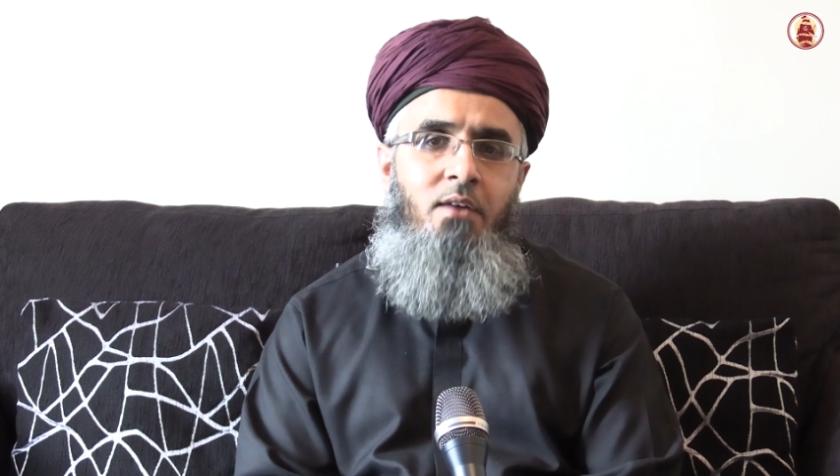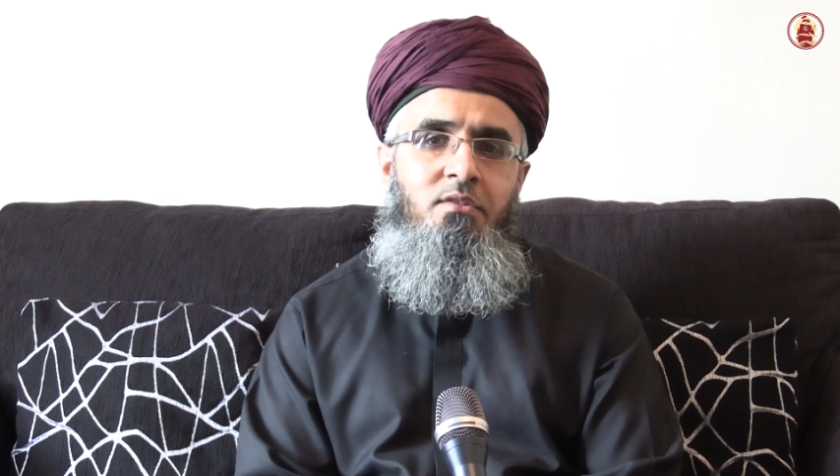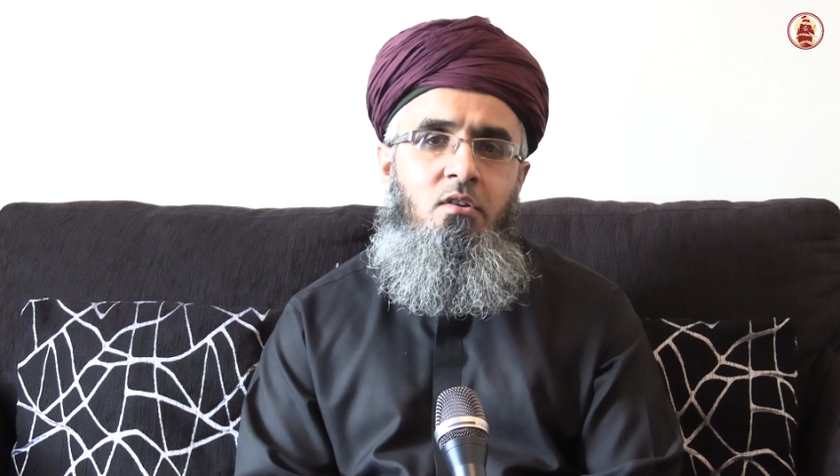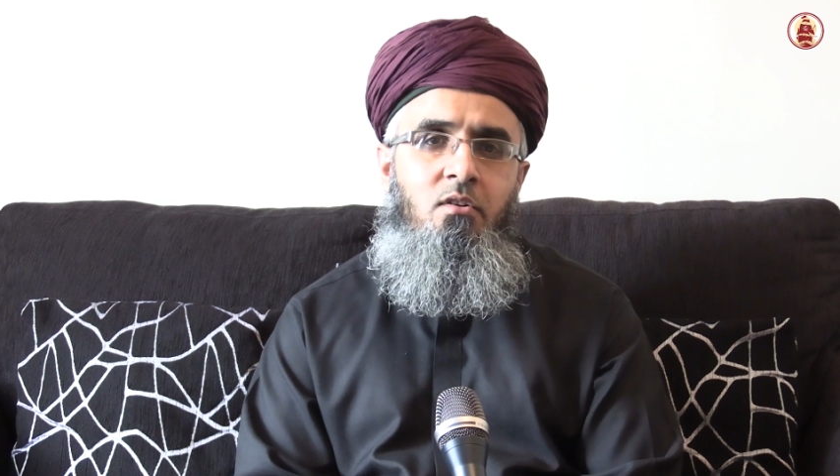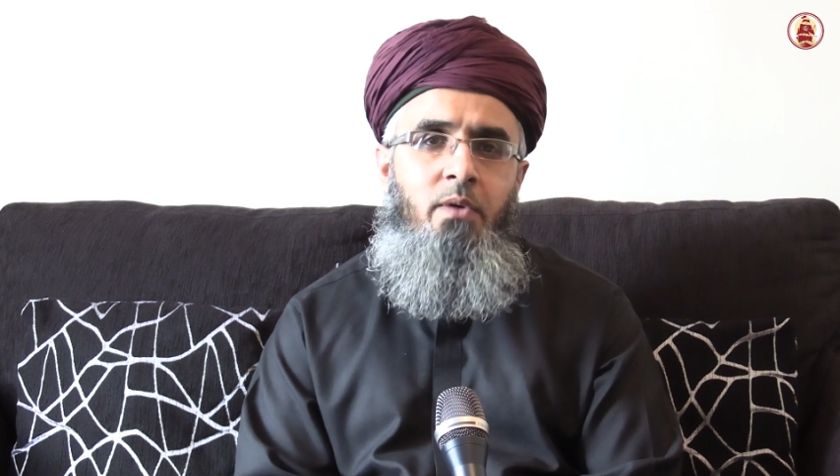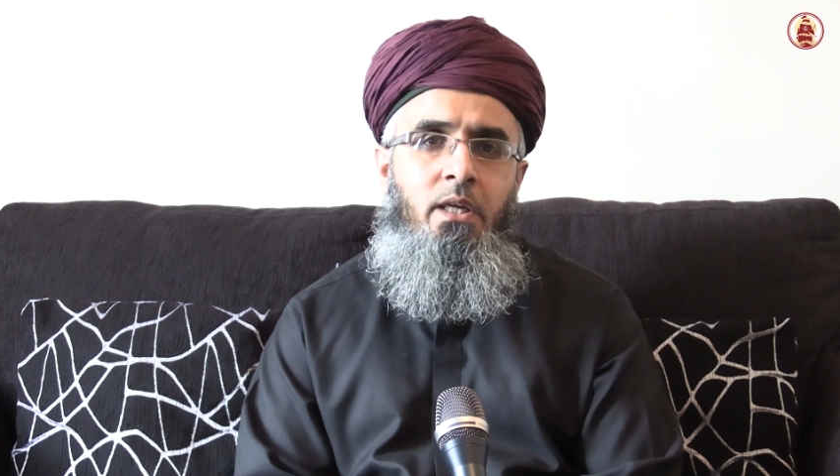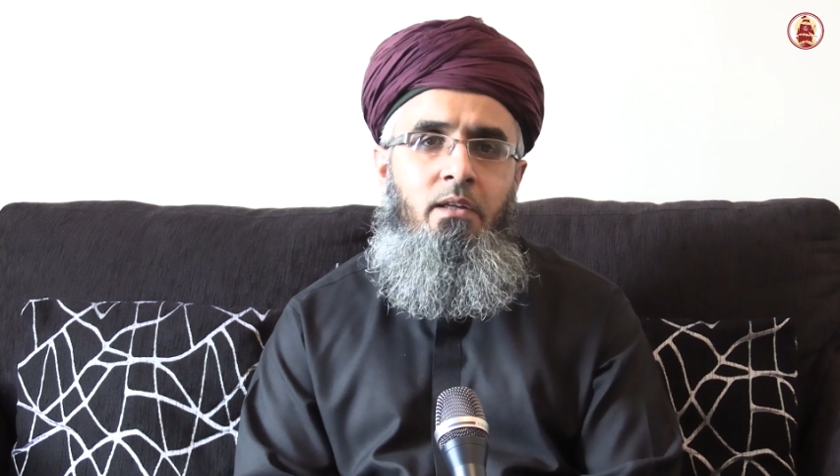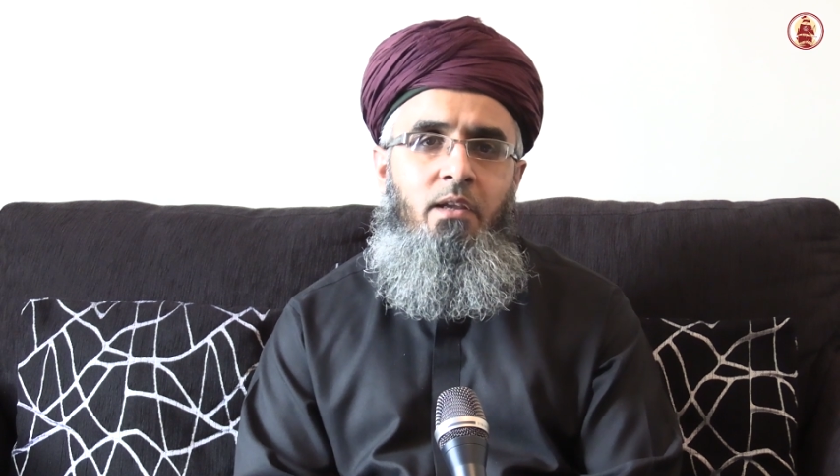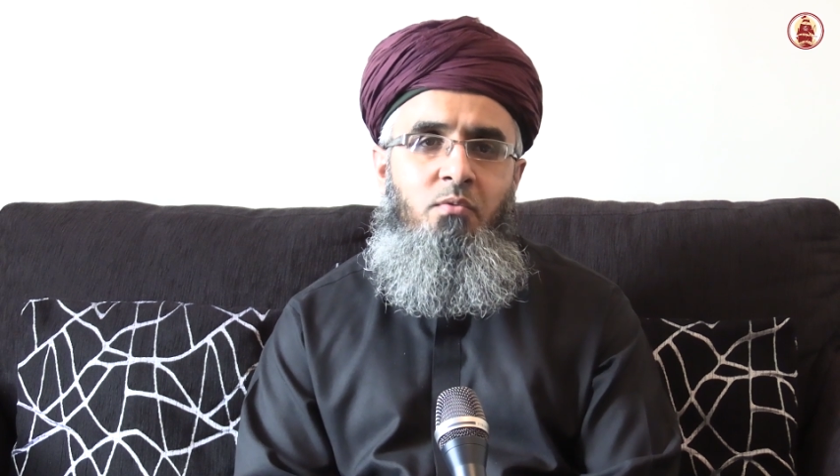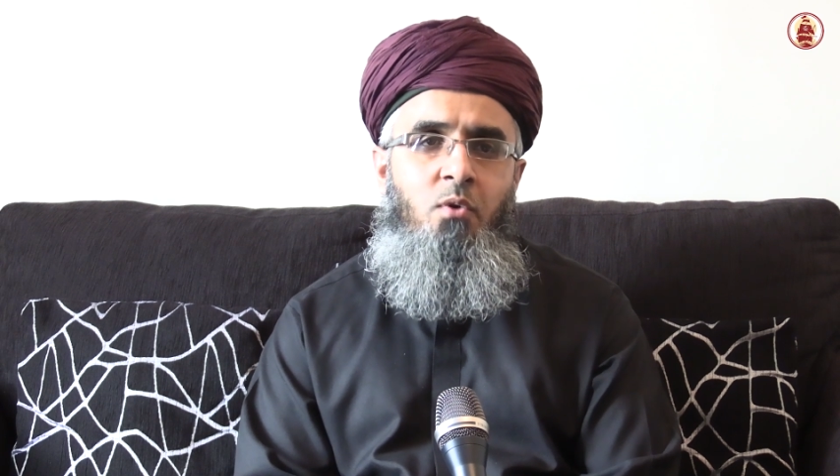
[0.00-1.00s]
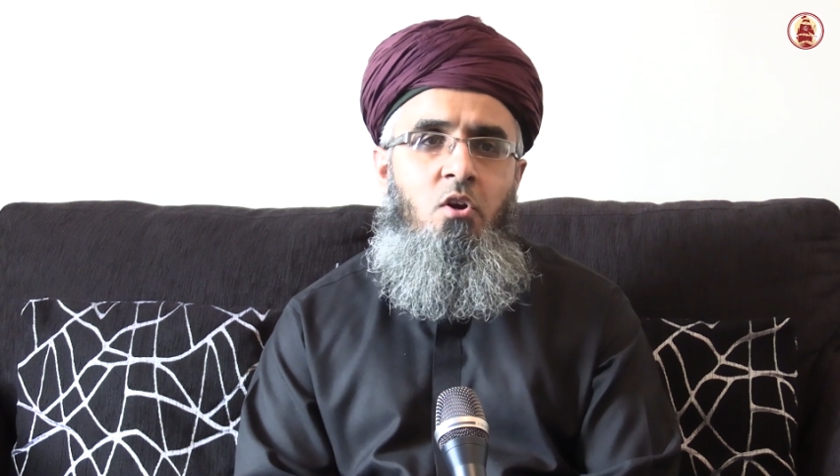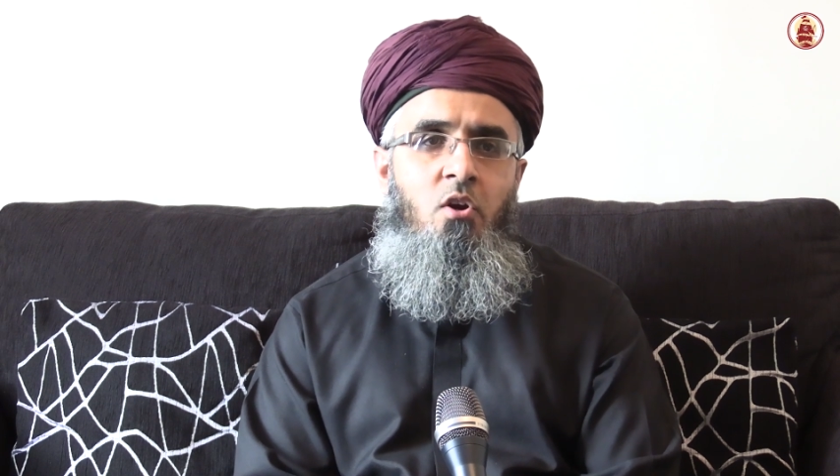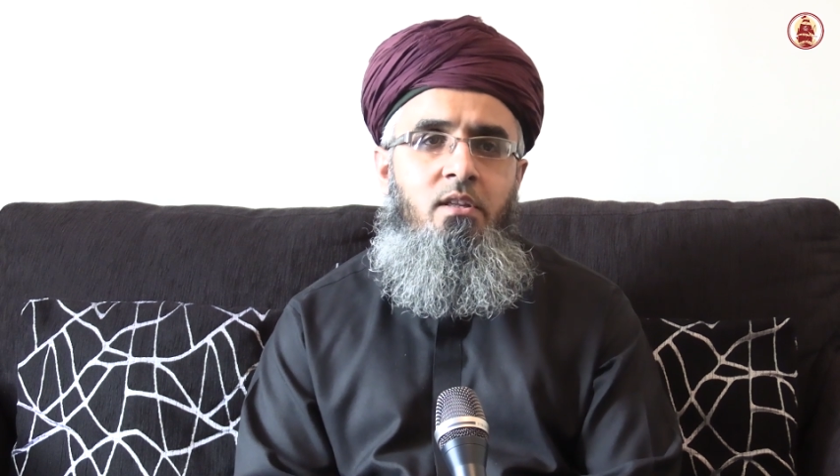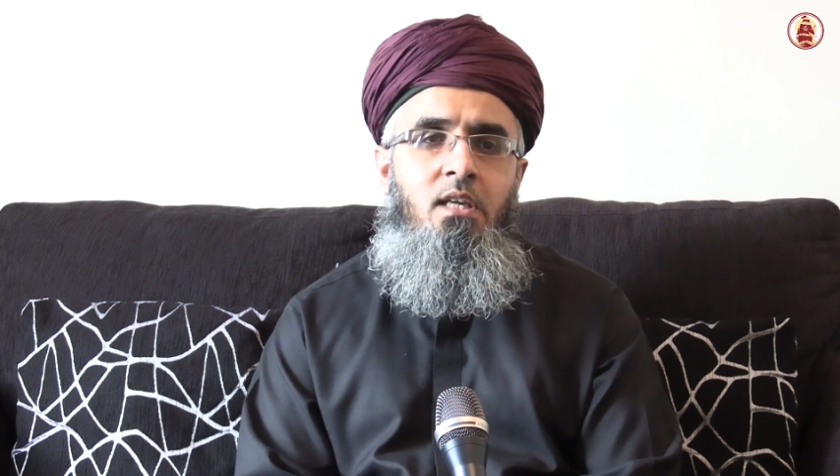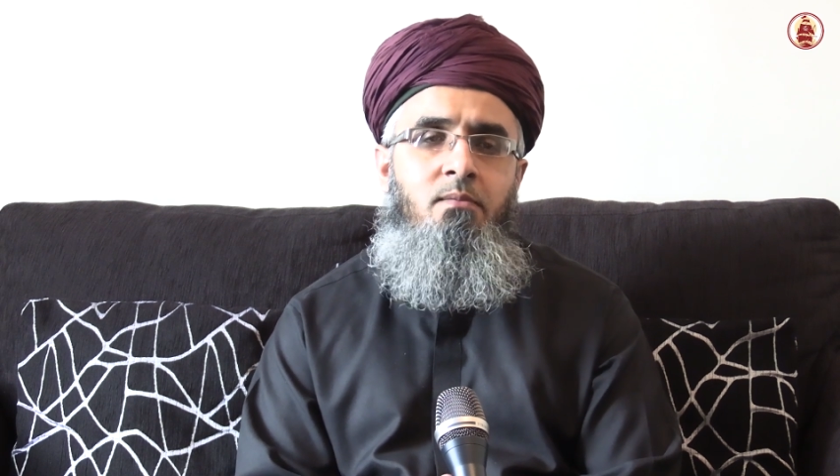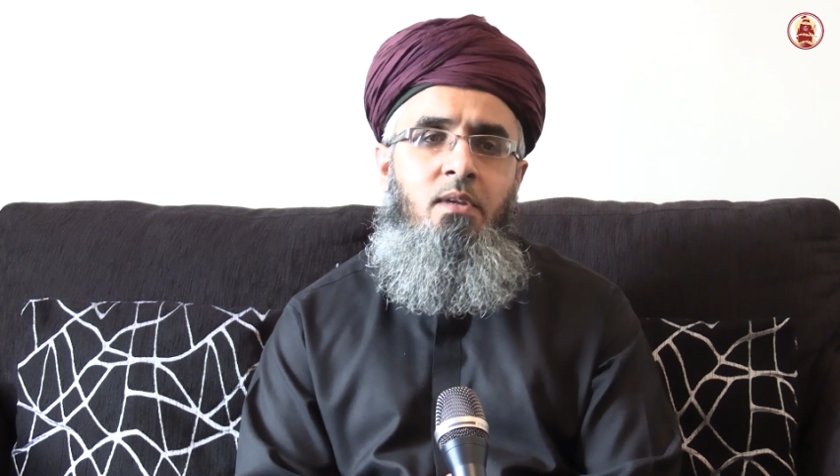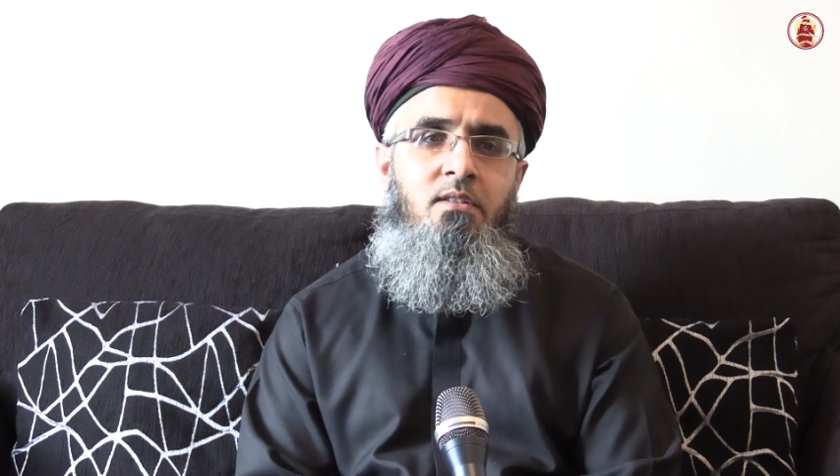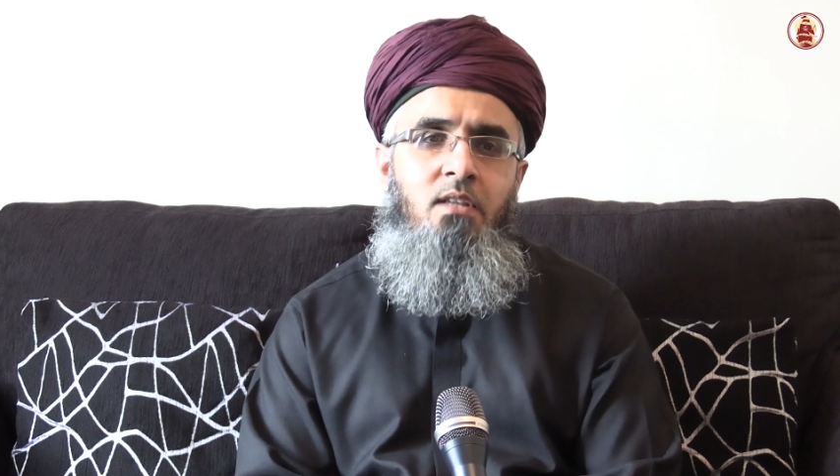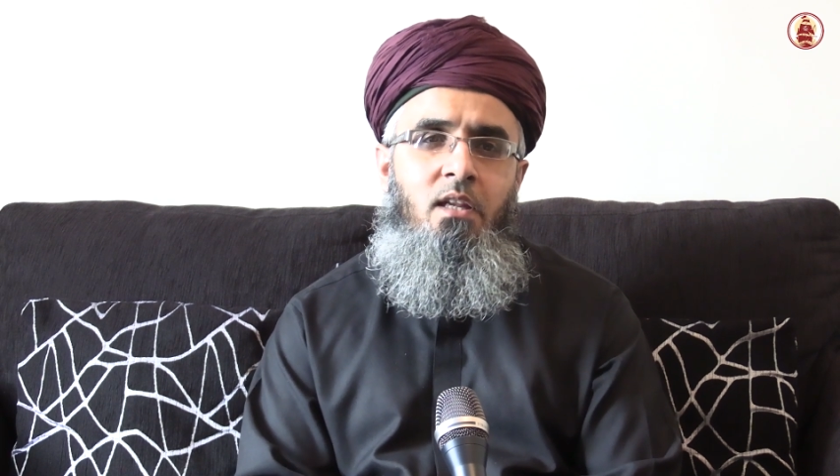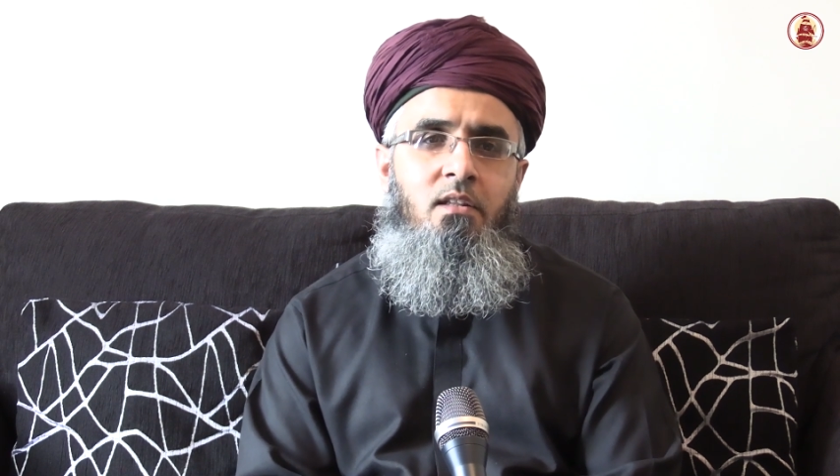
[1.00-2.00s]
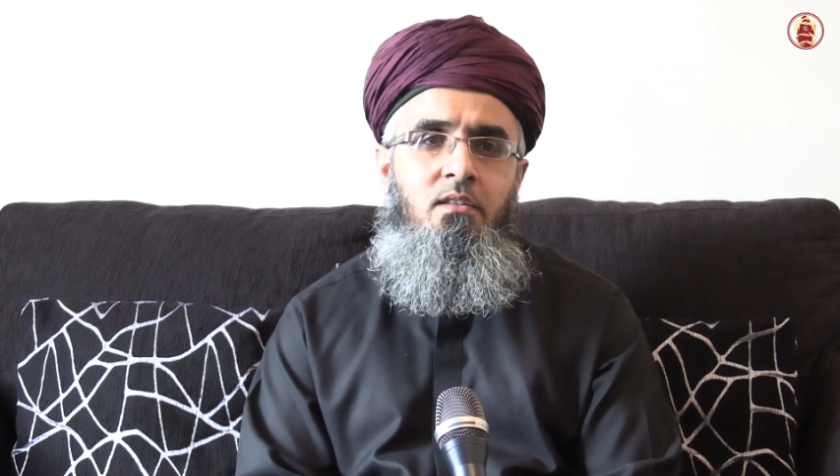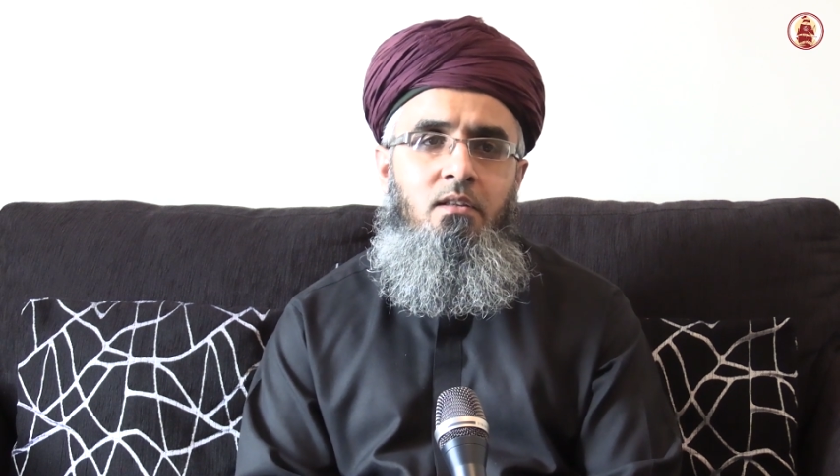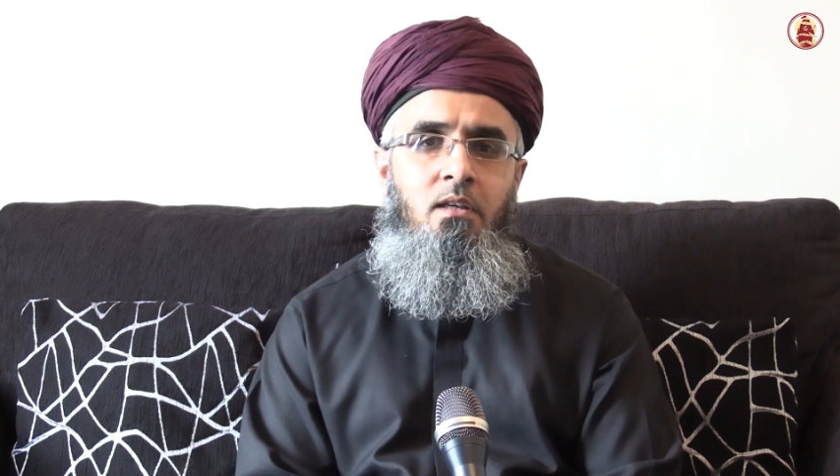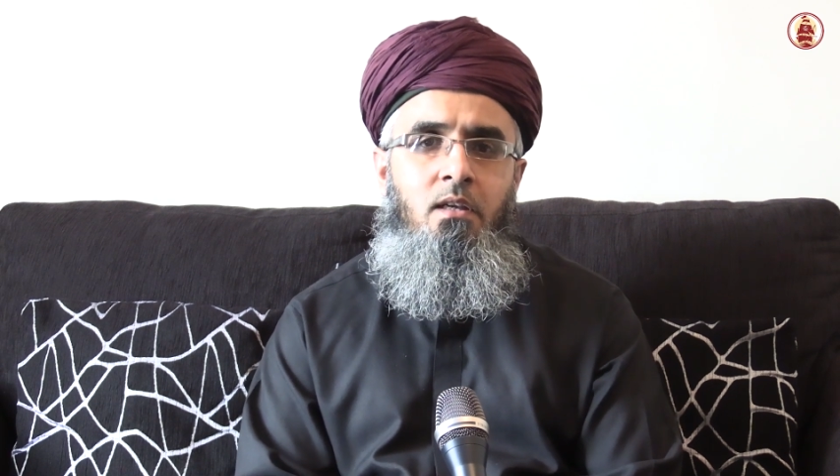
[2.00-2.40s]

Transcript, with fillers: have to look on if we are going to commit sins,